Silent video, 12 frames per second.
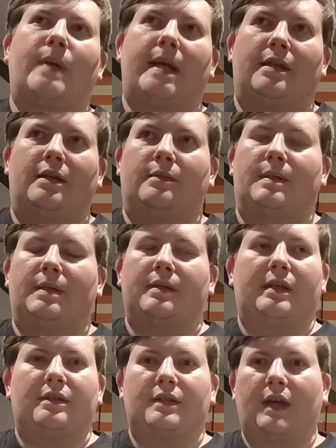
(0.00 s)
Gretna and
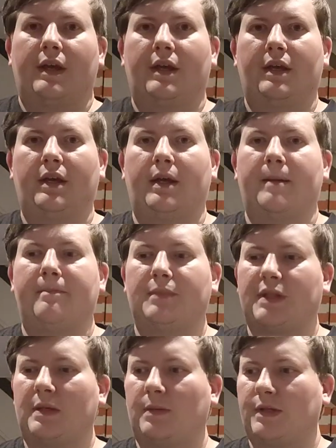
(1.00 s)
things,
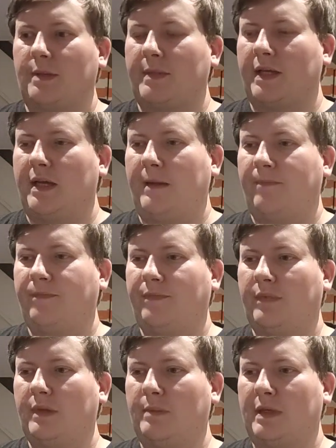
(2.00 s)
see what's up there
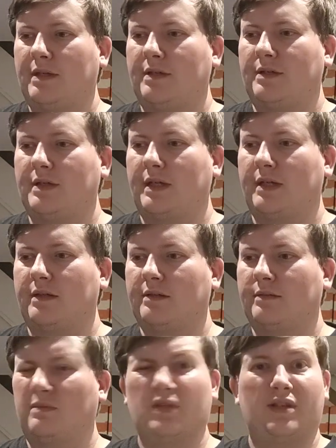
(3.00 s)
because
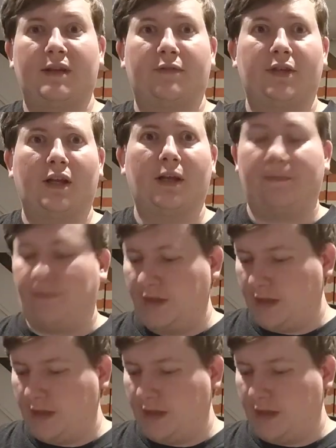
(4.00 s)
just never done it.